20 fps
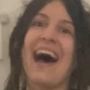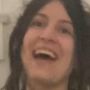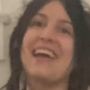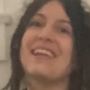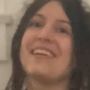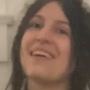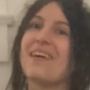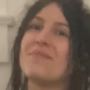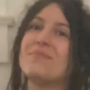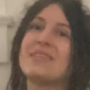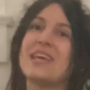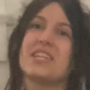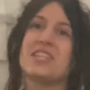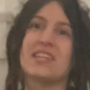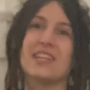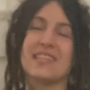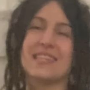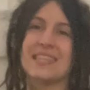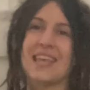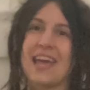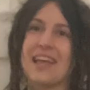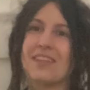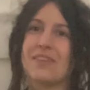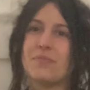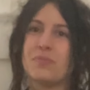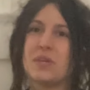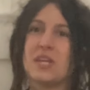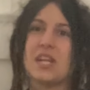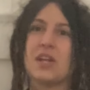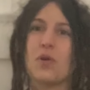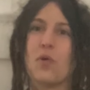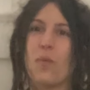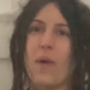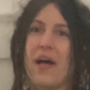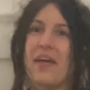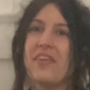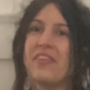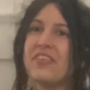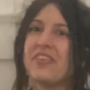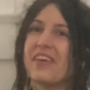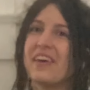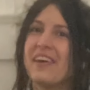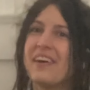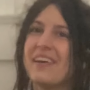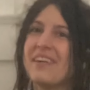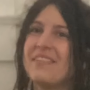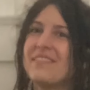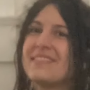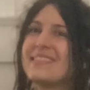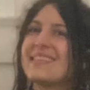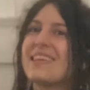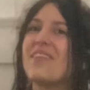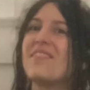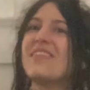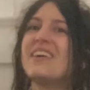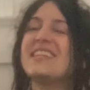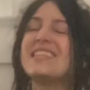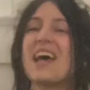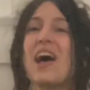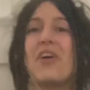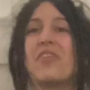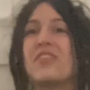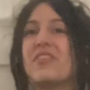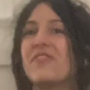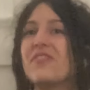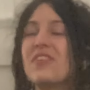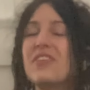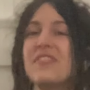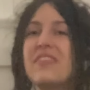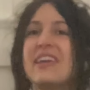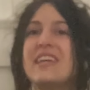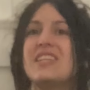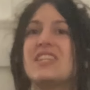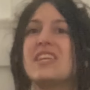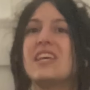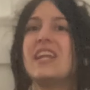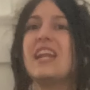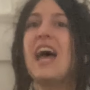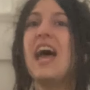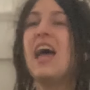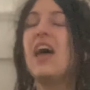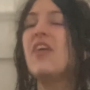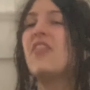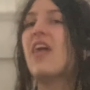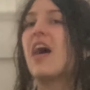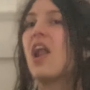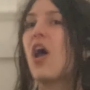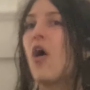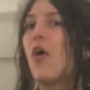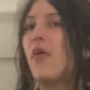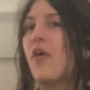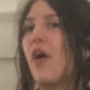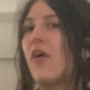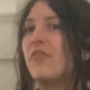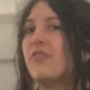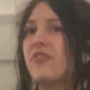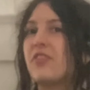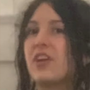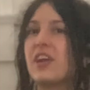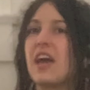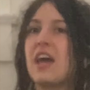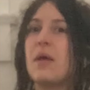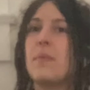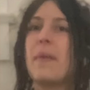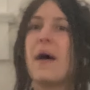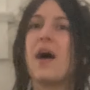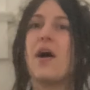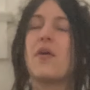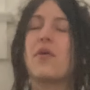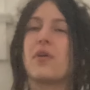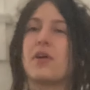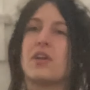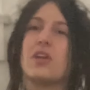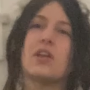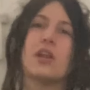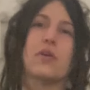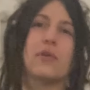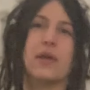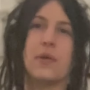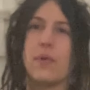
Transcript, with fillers: I'm such an encyclopedic wealth of so much health information that I'll forget about, or you know,